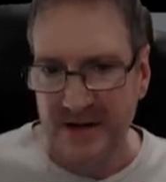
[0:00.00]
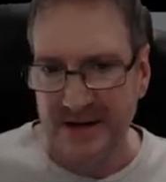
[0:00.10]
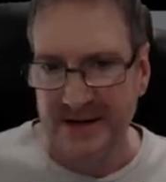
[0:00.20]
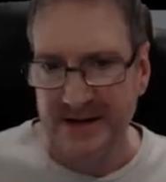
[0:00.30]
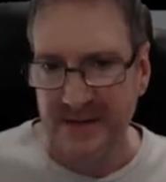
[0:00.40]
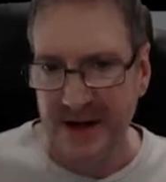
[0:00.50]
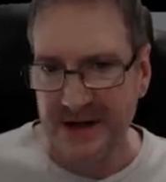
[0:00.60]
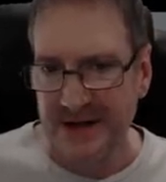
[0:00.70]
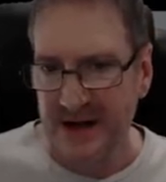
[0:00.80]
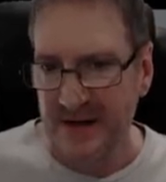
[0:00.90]
So this is a
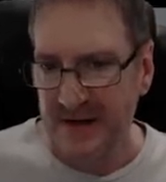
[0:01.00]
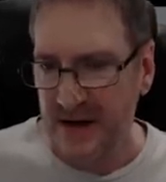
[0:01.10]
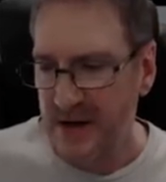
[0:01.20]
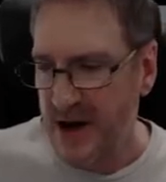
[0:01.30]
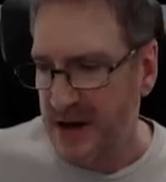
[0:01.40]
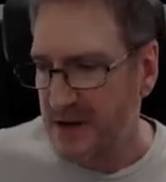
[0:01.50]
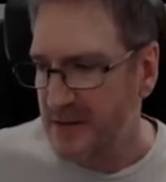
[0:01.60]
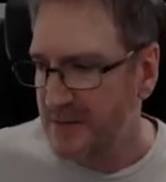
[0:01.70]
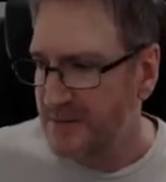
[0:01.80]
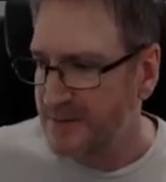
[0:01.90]
beach scene that they're
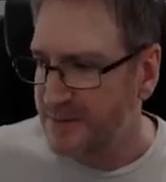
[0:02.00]
creating.